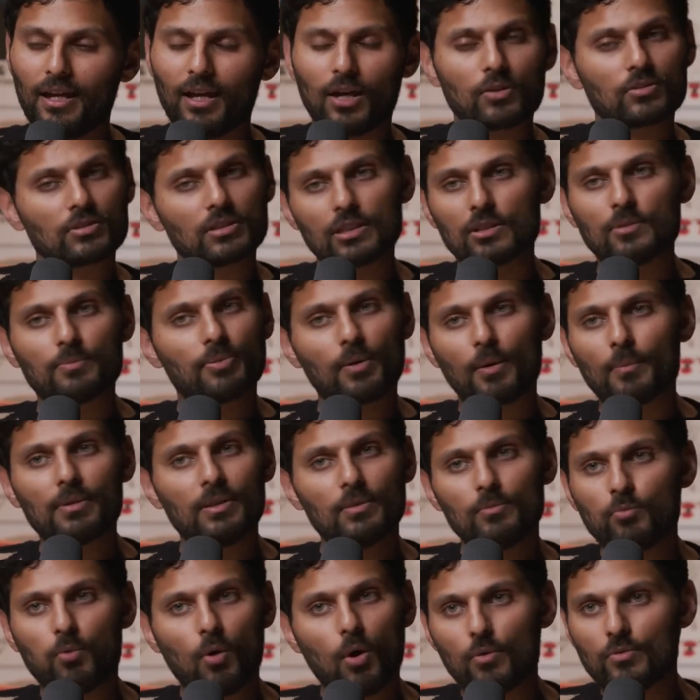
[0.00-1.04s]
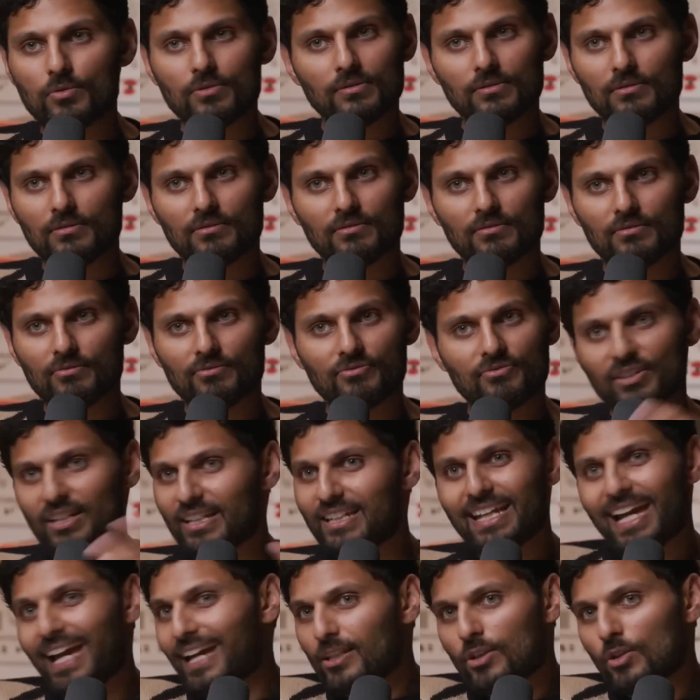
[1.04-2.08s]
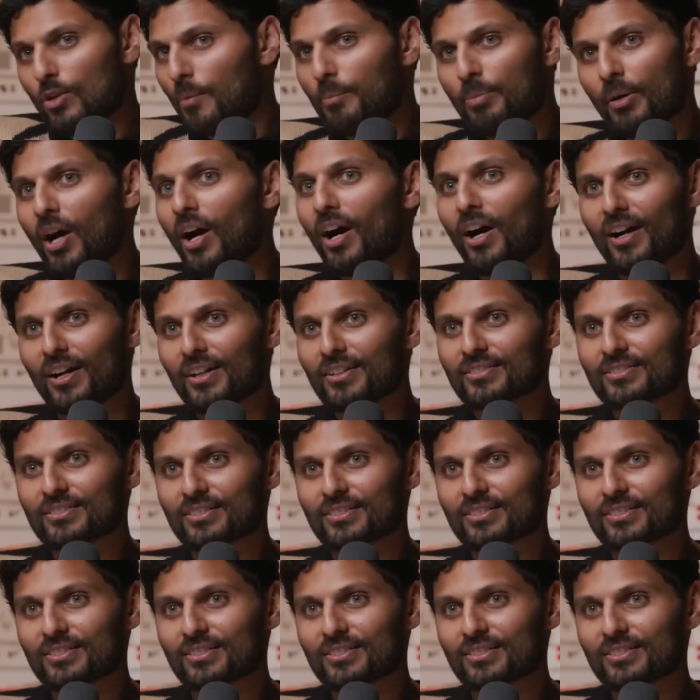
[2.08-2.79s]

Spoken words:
I was like, you probably won't forget your past.